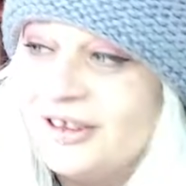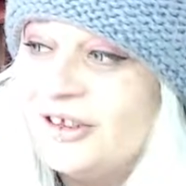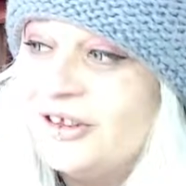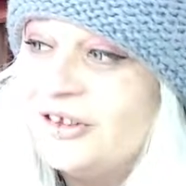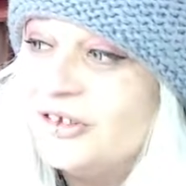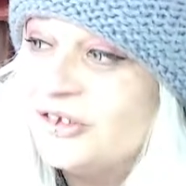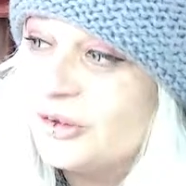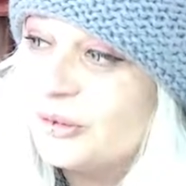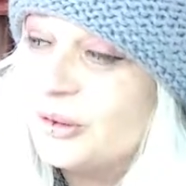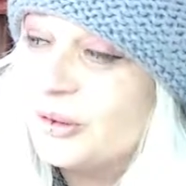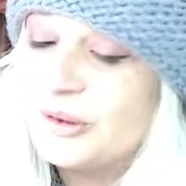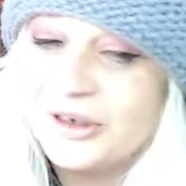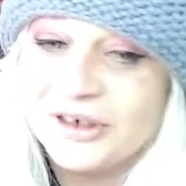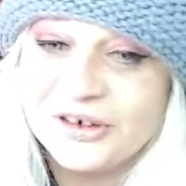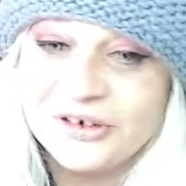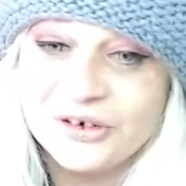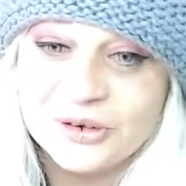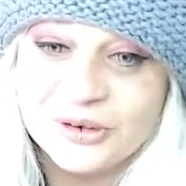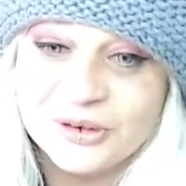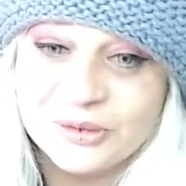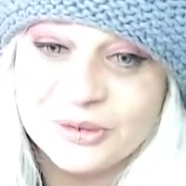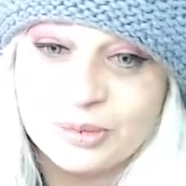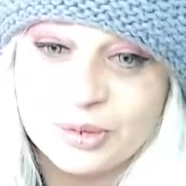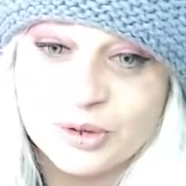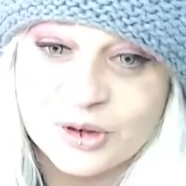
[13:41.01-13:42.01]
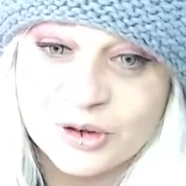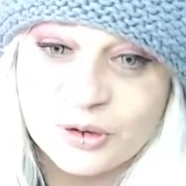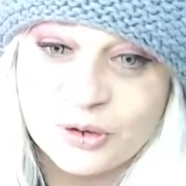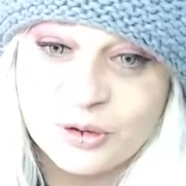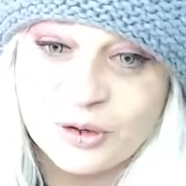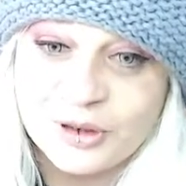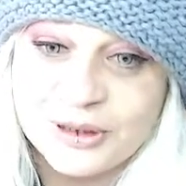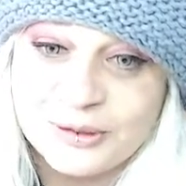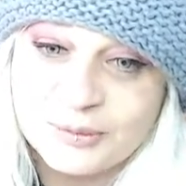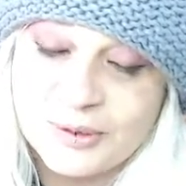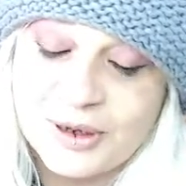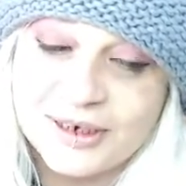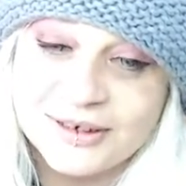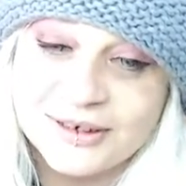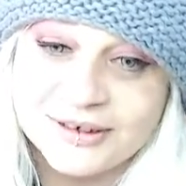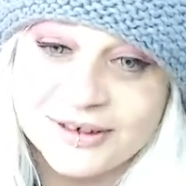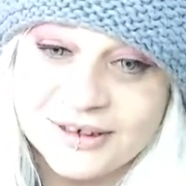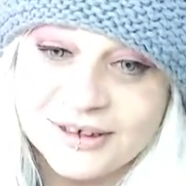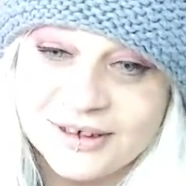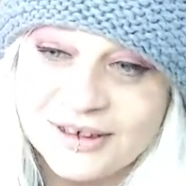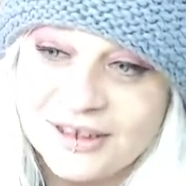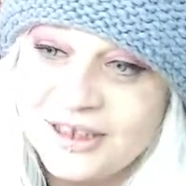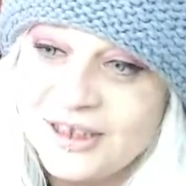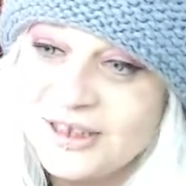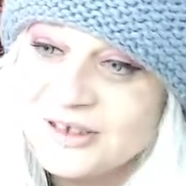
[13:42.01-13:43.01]
So what I'm going to do is put it all in one.
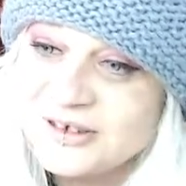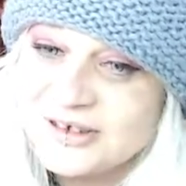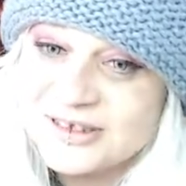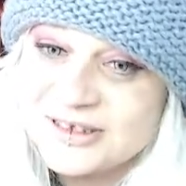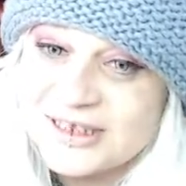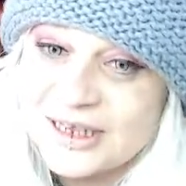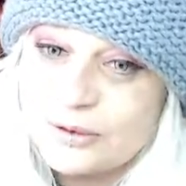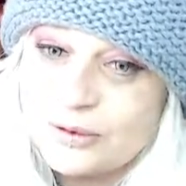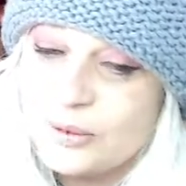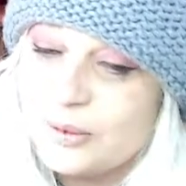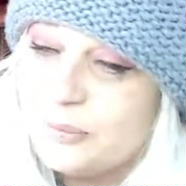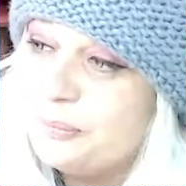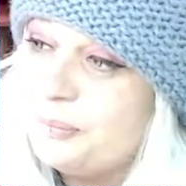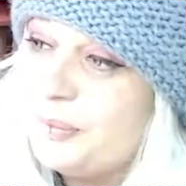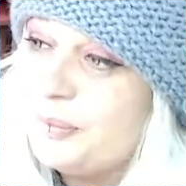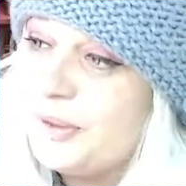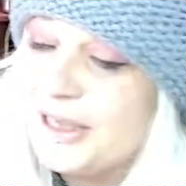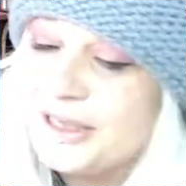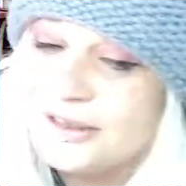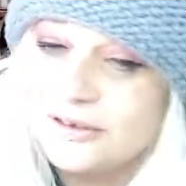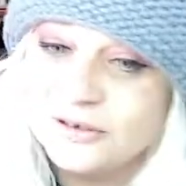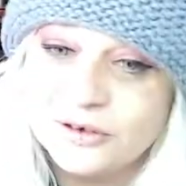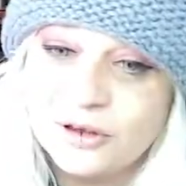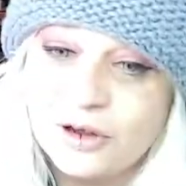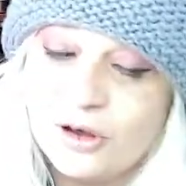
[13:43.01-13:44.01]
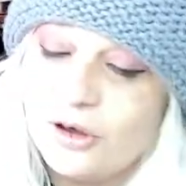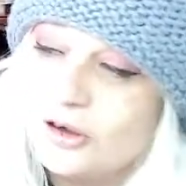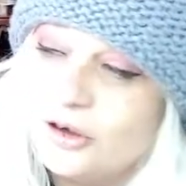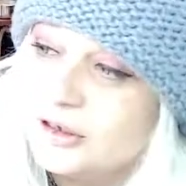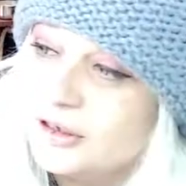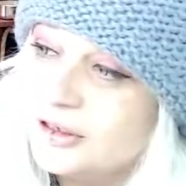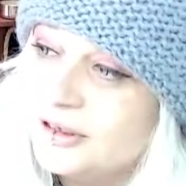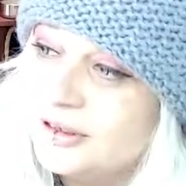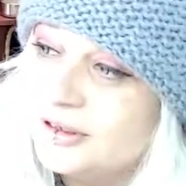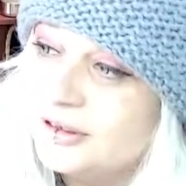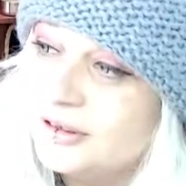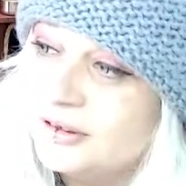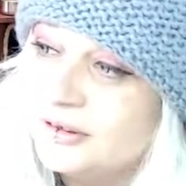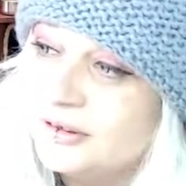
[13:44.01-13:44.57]
So it's like one big long